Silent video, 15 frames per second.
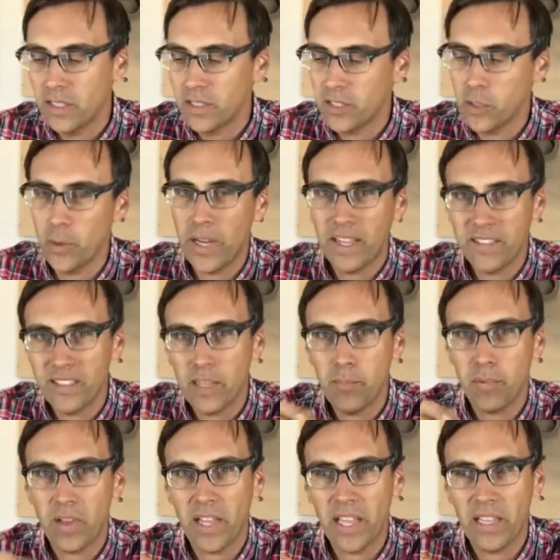So as they
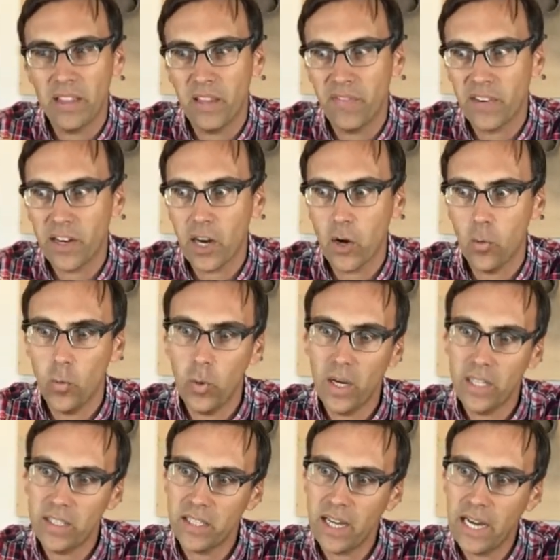plan, they figure out
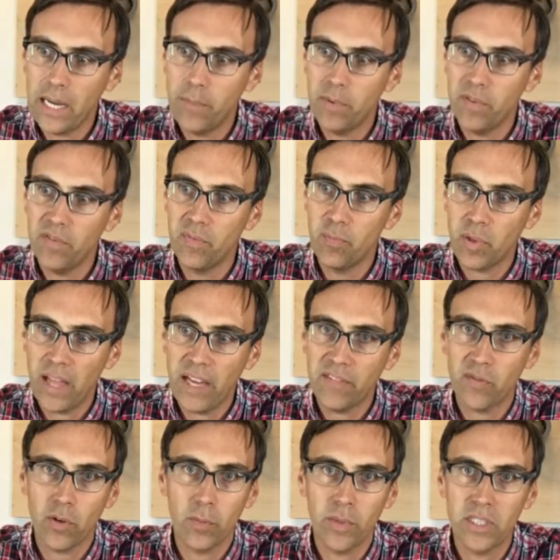what type of
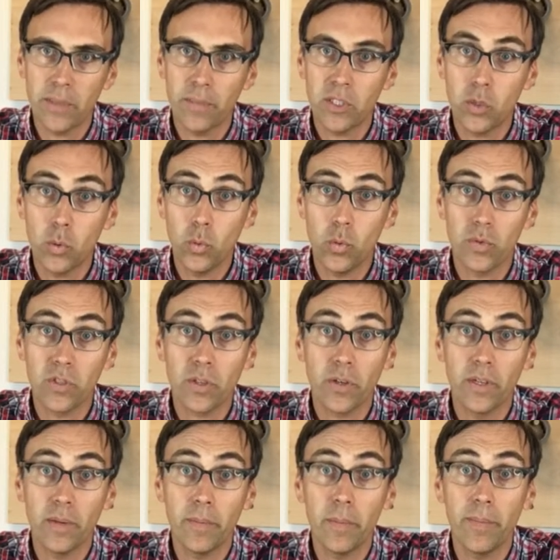platform, what type of tools are
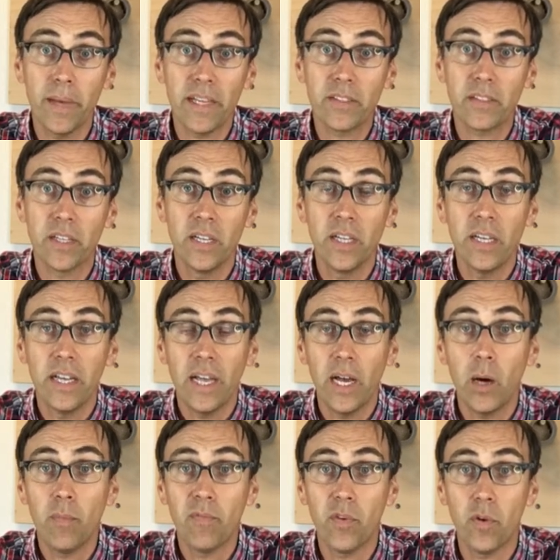going to be best
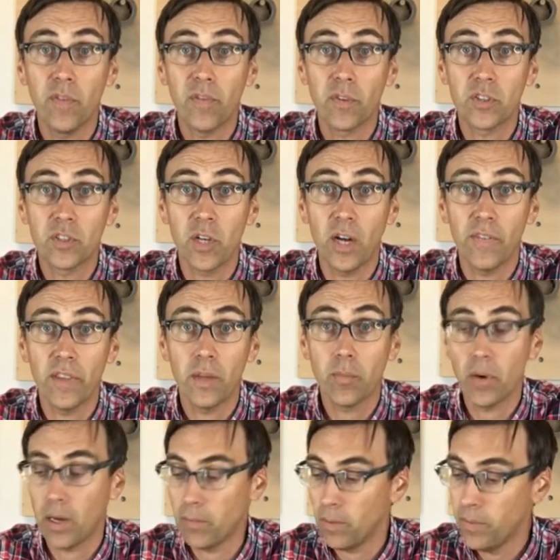helpful for solving their
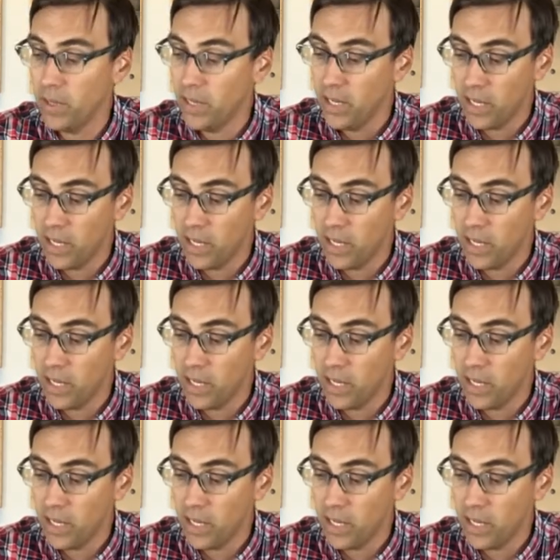problem,